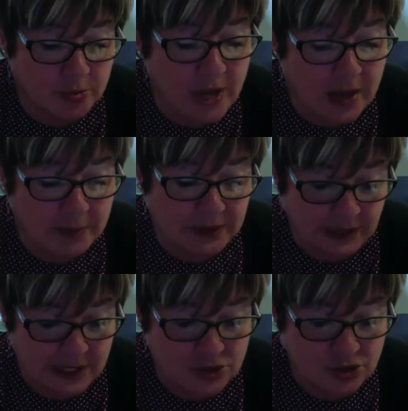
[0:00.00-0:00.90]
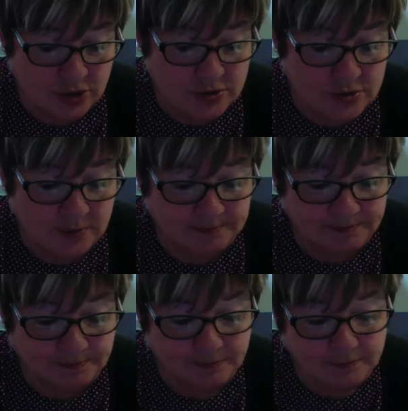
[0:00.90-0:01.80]
populations.
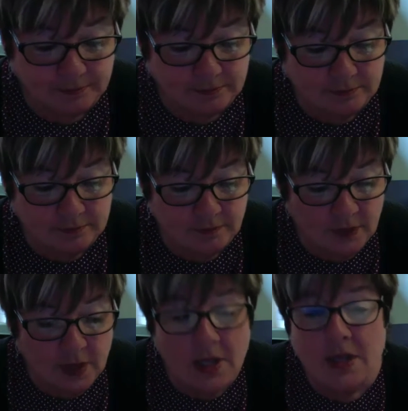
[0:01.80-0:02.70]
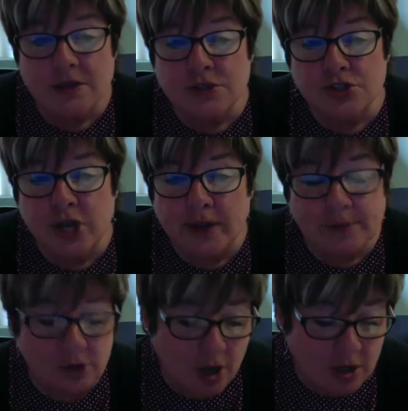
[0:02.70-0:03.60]
This
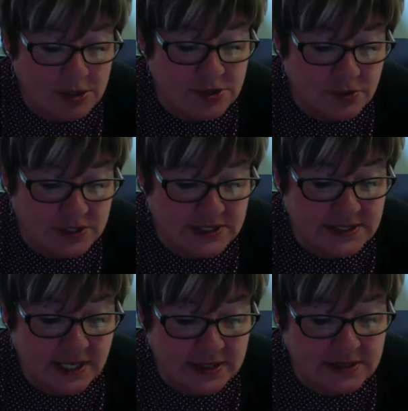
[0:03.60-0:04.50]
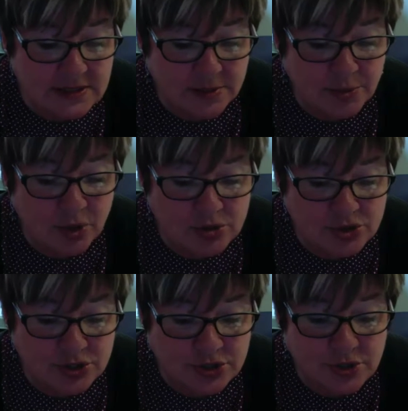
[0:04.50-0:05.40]
chapter also discusses
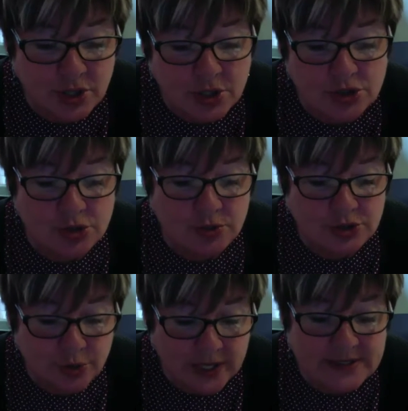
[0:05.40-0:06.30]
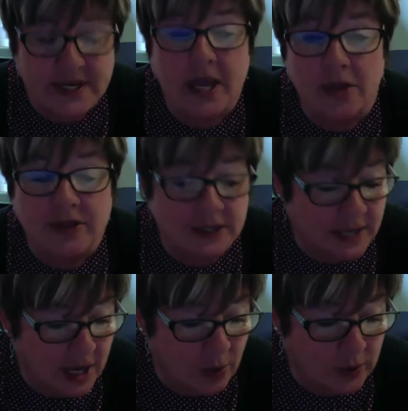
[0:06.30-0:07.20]
approaches to address health
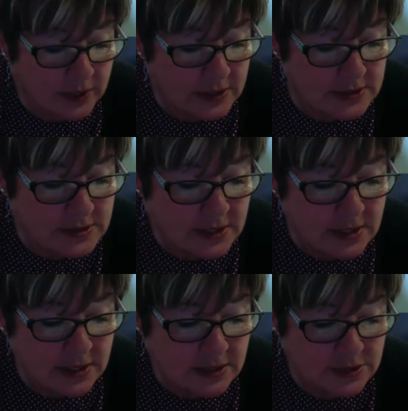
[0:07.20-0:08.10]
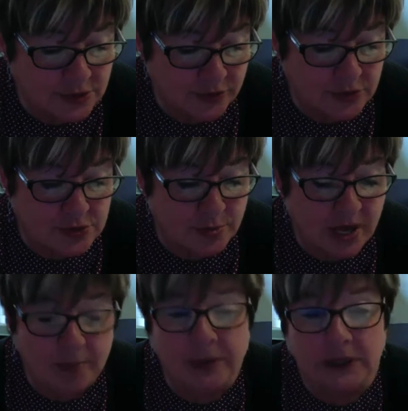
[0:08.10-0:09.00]
inequities in diverse
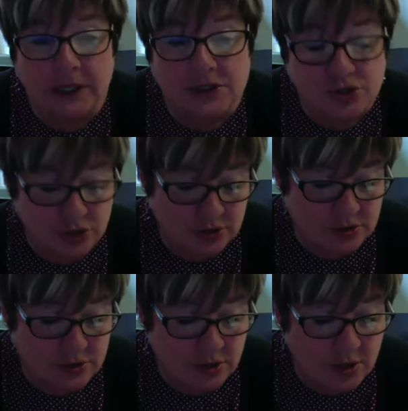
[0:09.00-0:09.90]
populations.